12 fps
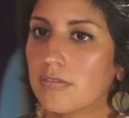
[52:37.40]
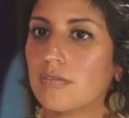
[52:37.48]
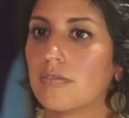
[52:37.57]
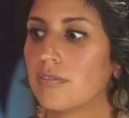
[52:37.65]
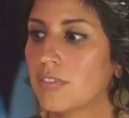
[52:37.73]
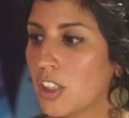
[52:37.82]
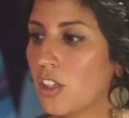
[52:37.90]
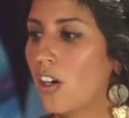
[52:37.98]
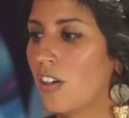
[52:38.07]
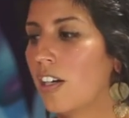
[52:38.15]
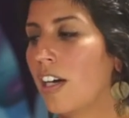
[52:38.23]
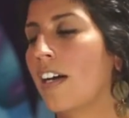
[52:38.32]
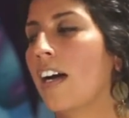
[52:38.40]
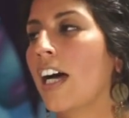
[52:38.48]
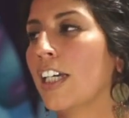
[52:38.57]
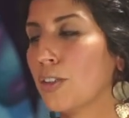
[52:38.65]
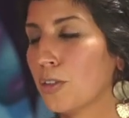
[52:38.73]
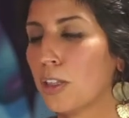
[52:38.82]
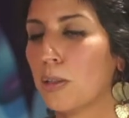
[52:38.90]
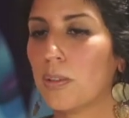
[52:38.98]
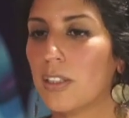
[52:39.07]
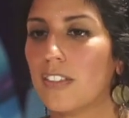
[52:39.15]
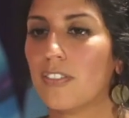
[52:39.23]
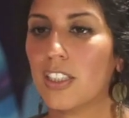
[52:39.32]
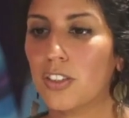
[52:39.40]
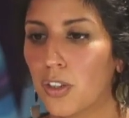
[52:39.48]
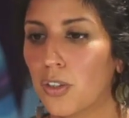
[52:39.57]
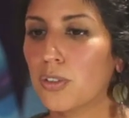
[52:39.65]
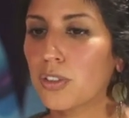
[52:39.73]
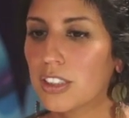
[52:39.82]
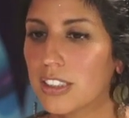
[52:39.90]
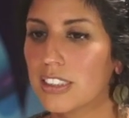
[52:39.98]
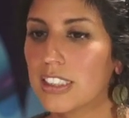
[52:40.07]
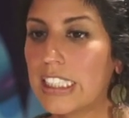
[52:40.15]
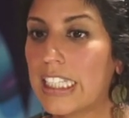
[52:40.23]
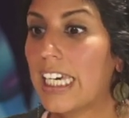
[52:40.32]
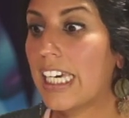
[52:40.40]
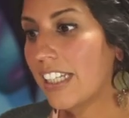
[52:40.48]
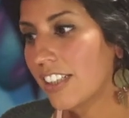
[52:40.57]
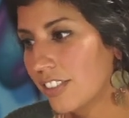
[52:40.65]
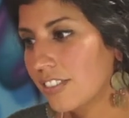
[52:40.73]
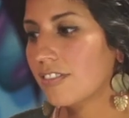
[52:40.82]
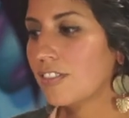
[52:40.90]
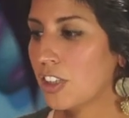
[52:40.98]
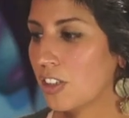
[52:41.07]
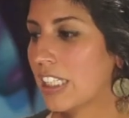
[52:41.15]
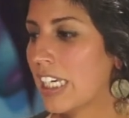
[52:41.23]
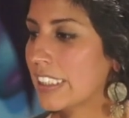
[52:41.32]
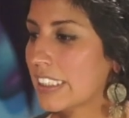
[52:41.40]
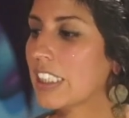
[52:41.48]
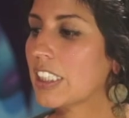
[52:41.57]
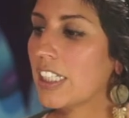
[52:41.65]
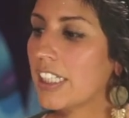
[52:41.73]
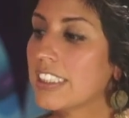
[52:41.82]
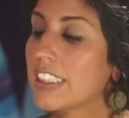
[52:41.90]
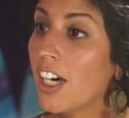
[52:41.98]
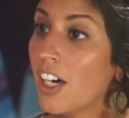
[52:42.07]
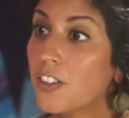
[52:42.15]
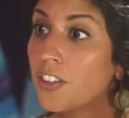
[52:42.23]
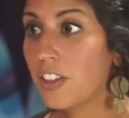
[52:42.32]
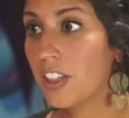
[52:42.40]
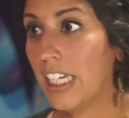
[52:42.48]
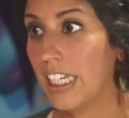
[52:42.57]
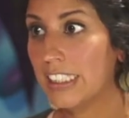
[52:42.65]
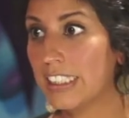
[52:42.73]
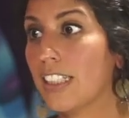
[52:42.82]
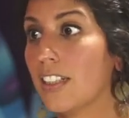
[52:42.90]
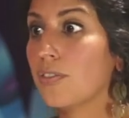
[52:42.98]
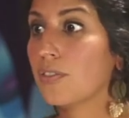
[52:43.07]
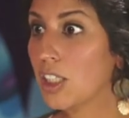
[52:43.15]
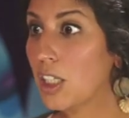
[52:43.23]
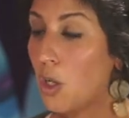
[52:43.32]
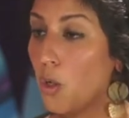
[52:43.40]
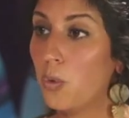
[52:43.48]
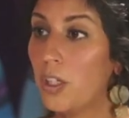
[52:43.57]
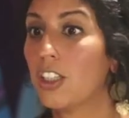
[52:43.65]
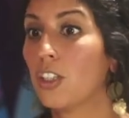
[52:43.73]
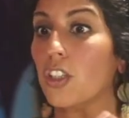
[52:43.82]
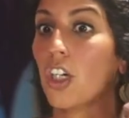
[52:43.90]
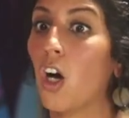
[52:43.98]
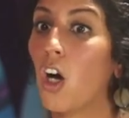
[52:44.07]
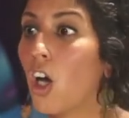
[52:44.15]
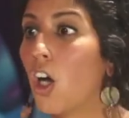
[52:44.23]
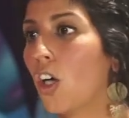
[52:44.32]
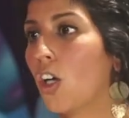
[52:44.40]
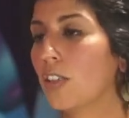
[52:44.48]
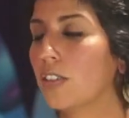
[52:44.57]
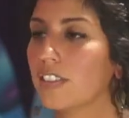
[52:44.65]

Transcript: you know, I truly believe that those can, you know, like escalate to other things. And if we don't all